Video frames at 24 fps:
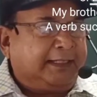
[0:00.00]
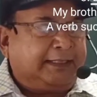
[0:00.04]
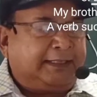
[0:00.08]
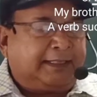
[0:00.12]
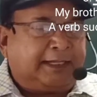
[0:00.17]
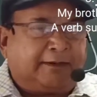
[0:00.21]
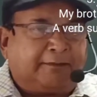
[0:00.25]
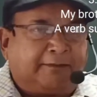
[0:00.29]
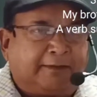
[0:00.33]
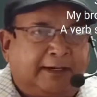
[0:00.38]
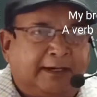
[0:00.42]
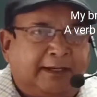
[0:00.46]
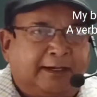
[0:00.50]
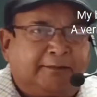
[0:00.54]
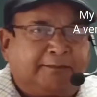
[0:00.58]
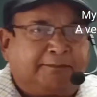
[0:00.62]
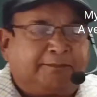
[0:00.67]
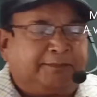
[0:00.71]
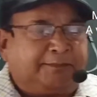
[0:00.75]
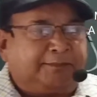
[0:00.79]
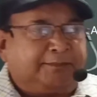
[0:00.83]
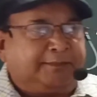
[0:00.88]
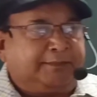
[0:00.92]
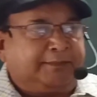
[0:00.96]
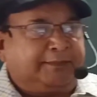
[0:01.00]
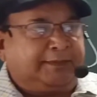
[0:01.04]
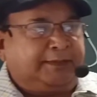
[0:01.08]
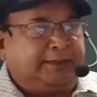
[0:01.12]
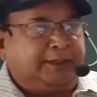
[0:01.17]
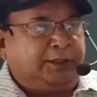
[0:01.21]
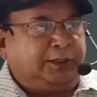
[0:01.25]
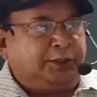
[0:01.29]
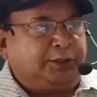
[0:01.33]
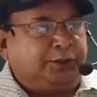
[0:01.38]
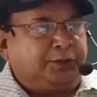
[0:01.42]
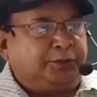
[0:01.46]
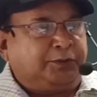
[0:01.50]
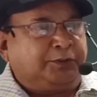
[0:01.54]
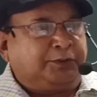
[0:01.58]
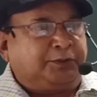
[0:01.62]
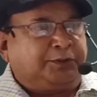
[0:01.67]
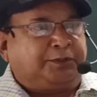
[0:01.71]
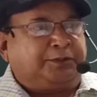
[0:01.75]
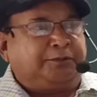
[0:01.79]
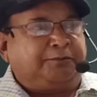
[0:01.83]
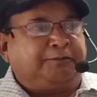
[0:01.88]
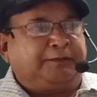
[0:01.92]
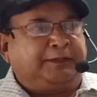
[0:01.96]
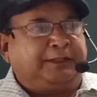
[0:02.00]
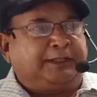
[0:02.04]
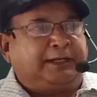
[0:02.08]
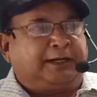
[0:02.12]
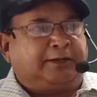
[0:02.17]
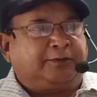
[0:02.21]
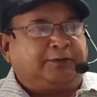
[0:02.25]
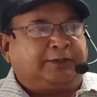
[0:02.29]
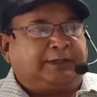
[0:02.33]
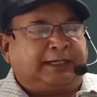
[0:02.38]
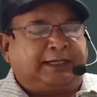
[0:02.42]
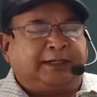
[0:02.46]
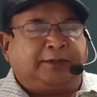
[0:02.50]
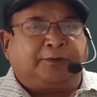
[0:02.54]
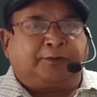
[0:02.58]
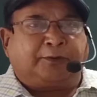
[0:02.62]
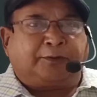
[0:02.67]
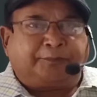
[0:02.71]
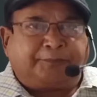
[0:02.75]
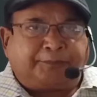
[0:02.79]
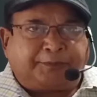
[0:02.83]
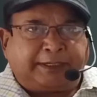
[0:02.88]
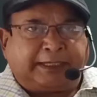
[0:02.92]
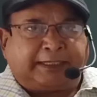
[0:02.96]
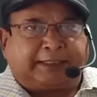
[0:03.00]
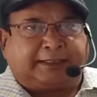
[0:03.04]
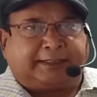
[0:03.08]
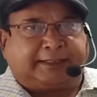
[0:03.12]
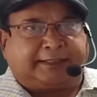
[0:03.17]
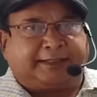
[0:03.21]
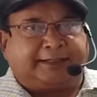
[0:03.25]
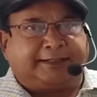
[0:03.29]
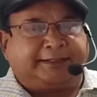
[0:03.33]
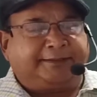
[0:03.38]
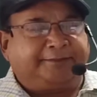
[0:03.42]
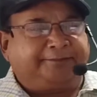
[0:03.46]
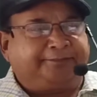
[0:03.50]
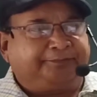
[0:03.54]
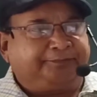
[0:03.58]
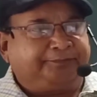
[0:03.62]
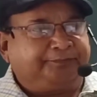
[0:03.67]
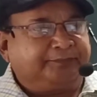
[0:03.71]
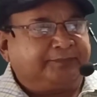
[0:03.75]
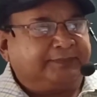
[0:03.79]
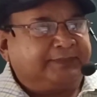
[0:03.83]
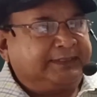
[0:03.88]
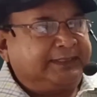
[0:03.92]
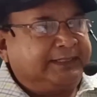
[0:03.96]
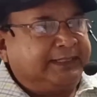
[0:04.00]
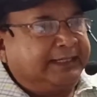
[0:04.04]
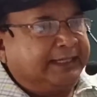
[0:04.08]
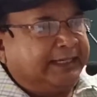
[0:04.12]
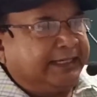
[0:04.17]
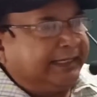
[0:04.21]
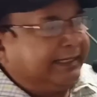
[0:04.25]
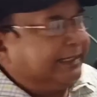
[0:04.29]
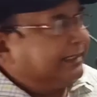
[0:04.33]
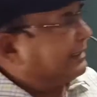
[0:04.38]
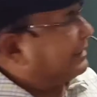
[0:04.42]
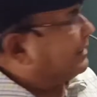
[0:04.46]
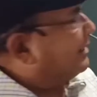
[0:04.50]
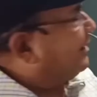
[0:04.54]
The verb used without an object is